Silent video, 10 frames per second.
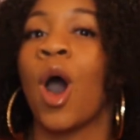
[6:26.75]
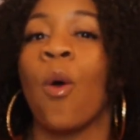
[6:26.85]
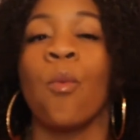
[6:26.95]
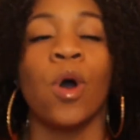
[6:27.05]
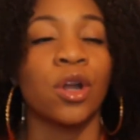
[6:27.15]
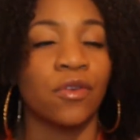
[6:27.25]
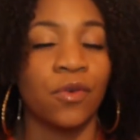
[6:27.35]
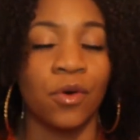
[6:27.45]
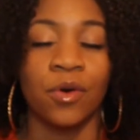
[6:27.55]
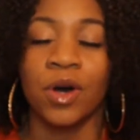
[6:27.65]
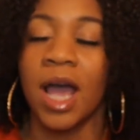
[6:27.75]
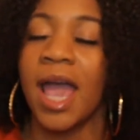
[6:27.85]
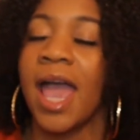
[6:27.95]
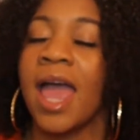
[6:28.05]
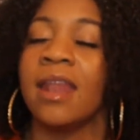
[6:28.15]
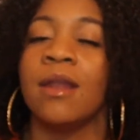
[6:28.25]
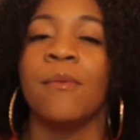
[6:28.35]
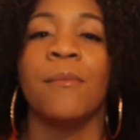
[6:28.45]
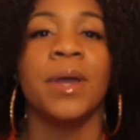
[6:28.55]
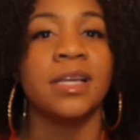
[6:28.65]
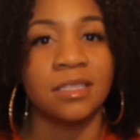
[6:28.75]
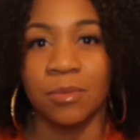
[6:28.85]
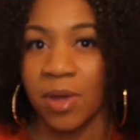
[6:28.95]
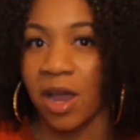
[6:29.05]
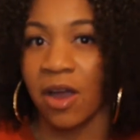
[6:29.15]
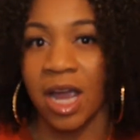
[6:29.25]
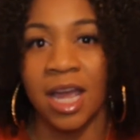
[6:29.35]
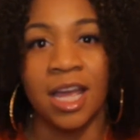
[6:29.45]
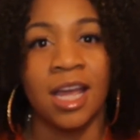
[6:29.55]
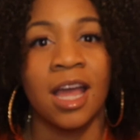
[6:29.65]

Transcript: a wonderful and an amazing parent,